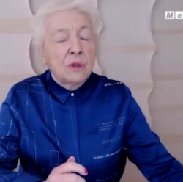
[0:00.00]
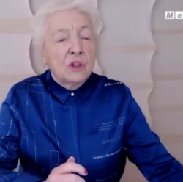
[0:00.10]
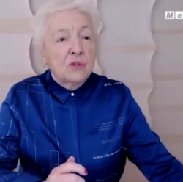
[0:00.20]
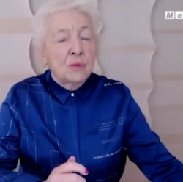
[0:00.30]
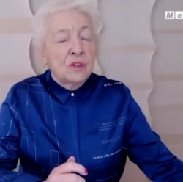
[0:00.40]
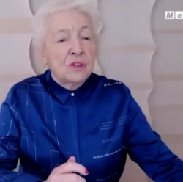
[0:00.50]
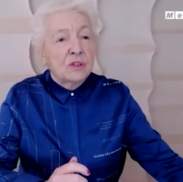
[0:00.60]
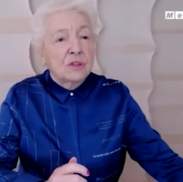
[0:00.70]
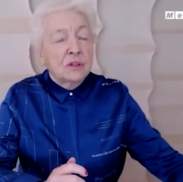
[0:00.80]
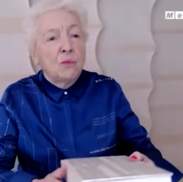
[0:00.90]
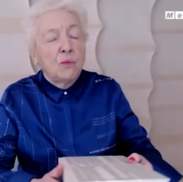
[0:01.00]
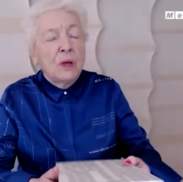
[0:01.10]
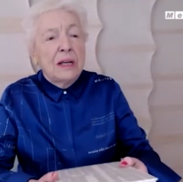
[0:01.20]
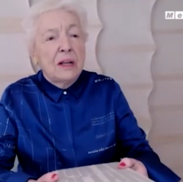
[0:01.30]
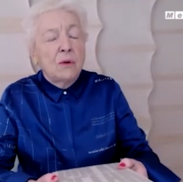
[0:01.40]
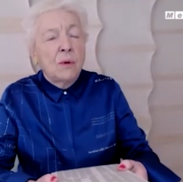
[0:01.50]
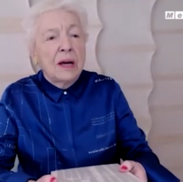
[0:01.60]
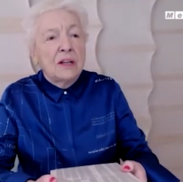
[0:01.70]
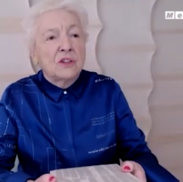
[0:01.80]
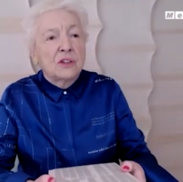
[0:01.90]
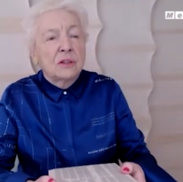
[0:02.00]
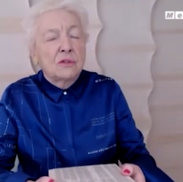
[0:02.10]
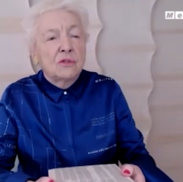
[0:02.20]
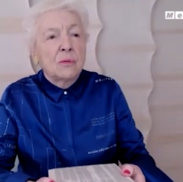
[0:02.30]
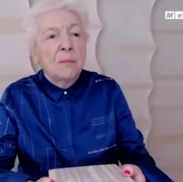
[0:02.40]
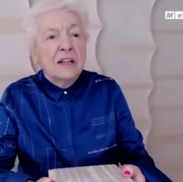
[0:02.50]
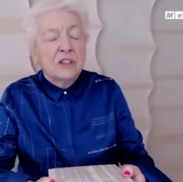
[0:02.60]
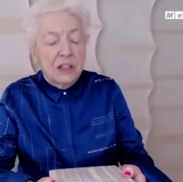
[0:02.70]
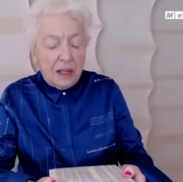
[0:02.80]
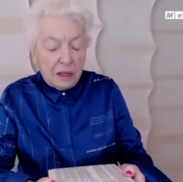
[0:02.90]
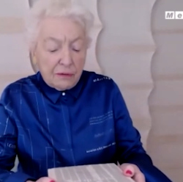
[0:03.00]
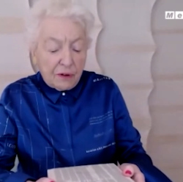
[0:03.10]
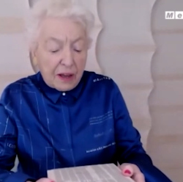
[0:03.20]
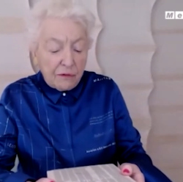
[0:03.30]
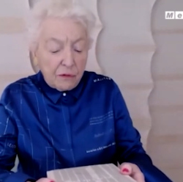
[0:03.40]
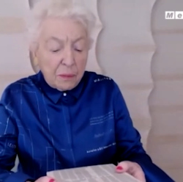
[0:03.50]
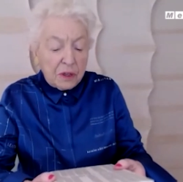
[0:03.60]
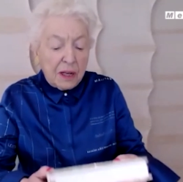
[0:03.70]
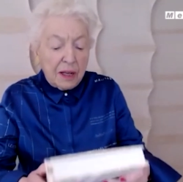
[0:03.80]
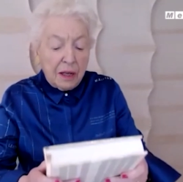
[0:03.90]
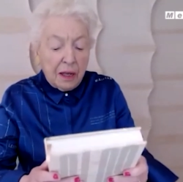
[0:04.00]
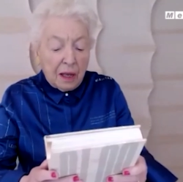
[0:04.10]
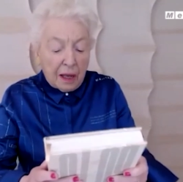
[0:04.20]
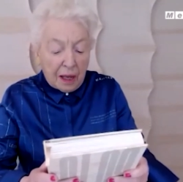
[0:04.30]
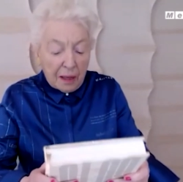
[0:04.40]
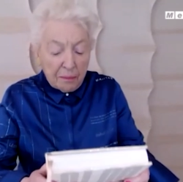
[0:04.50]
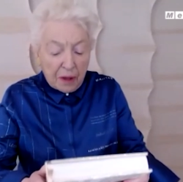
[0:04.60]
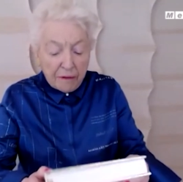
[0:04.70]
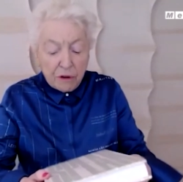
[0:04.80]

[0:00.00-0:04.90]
which was really quite dramatic for everybody, um, I